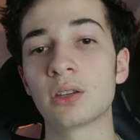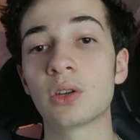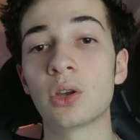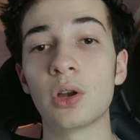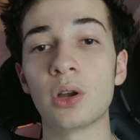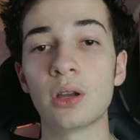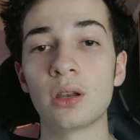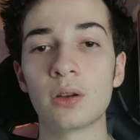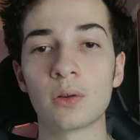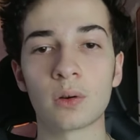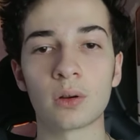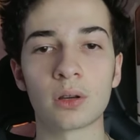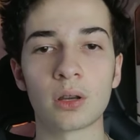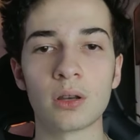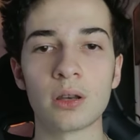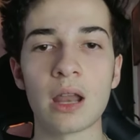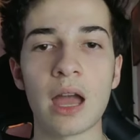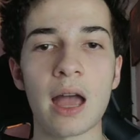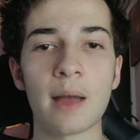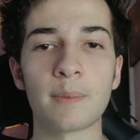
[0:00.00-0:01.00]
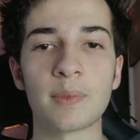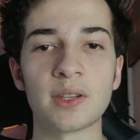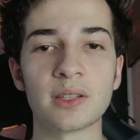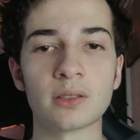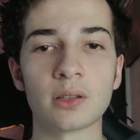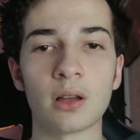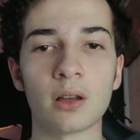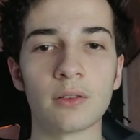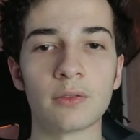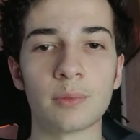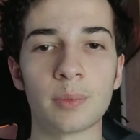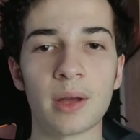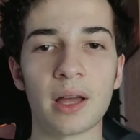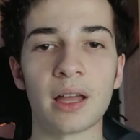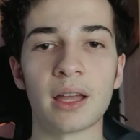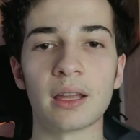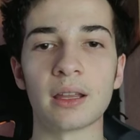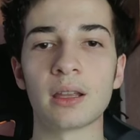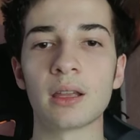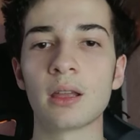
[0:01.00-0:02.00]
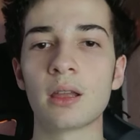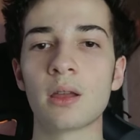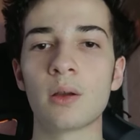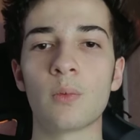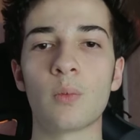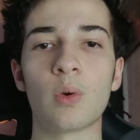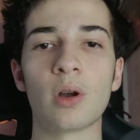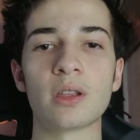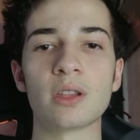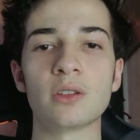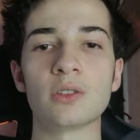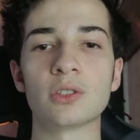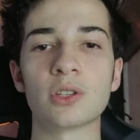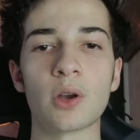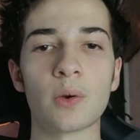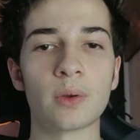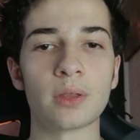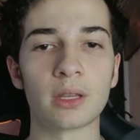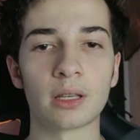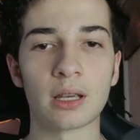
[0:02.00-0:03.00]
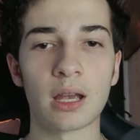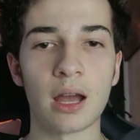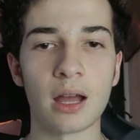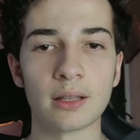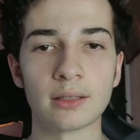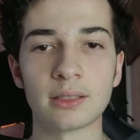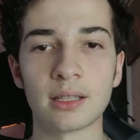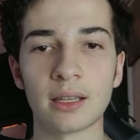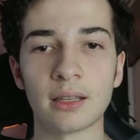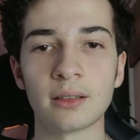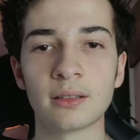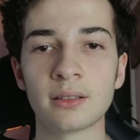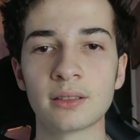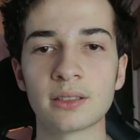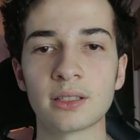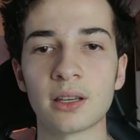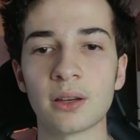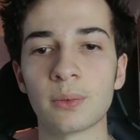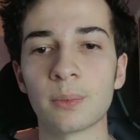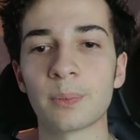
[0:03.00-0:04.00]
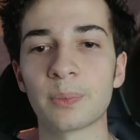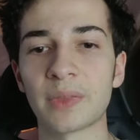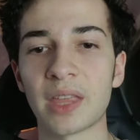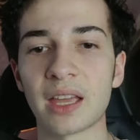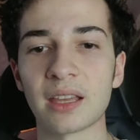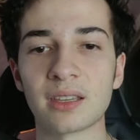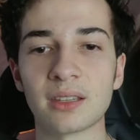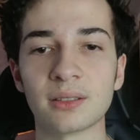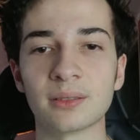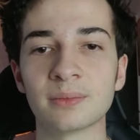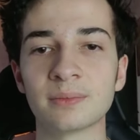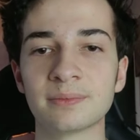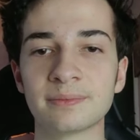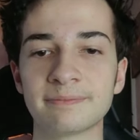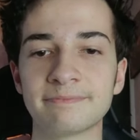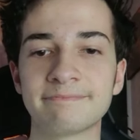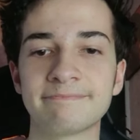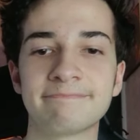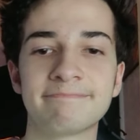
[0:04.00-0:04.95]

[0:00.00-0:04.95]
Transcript: could or could not be solved by what you show in the content. So, thank you.